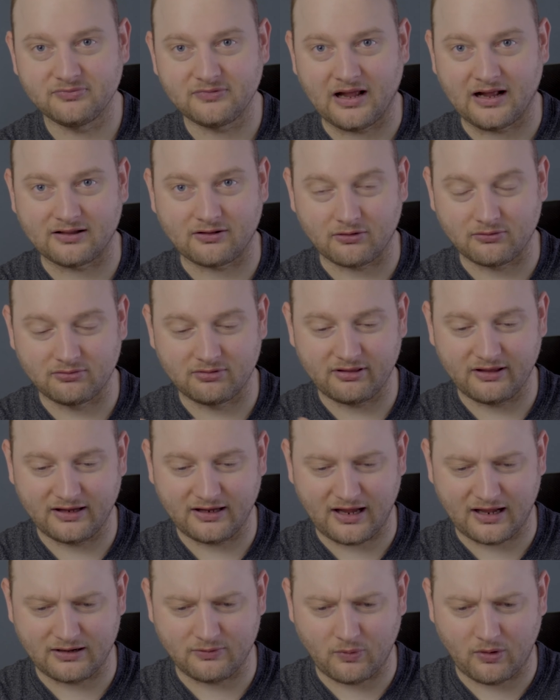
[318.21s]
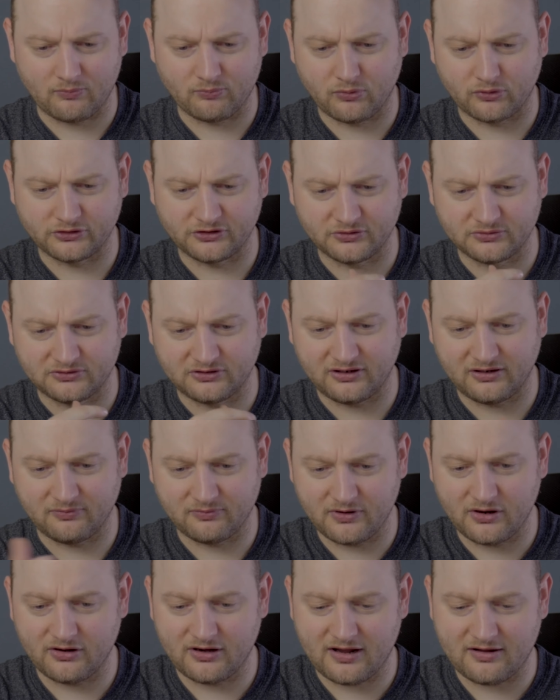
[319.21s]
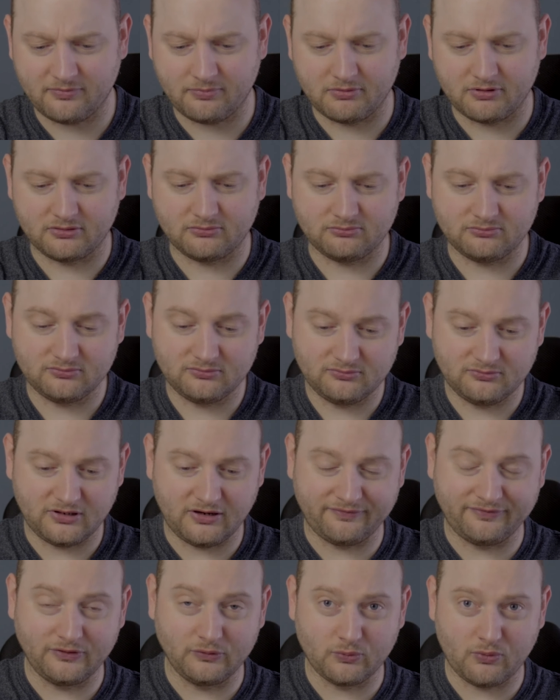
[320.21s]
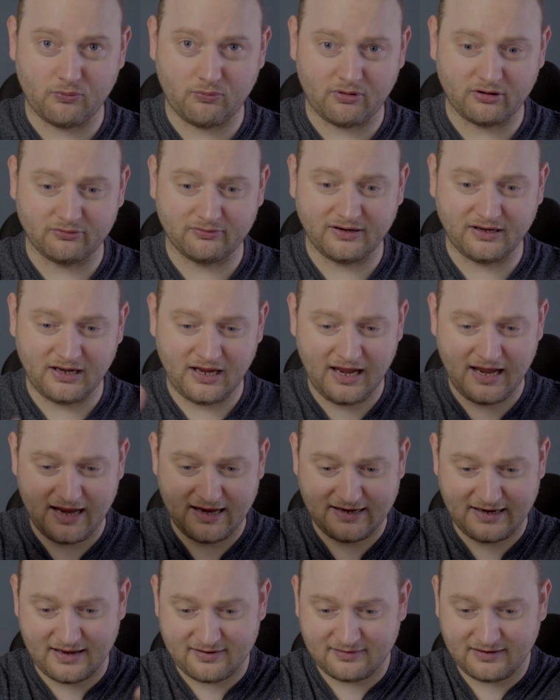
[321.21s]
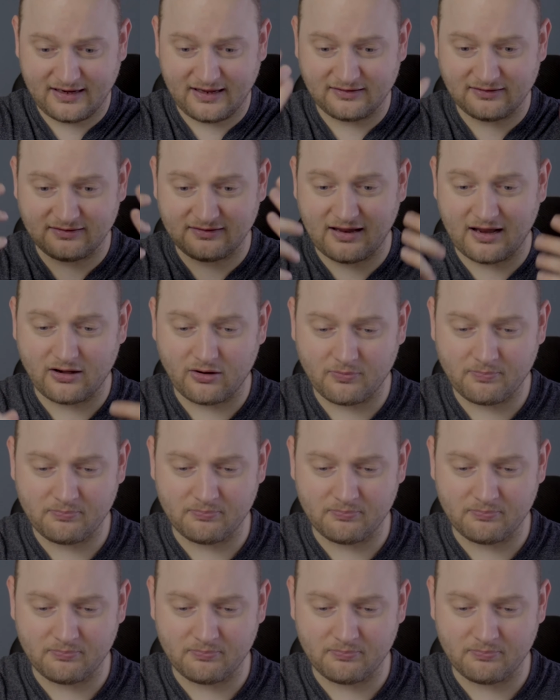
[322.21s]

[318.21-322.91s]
I don't think anyone will use it in real life, but if you were wondering, yes, it can stand up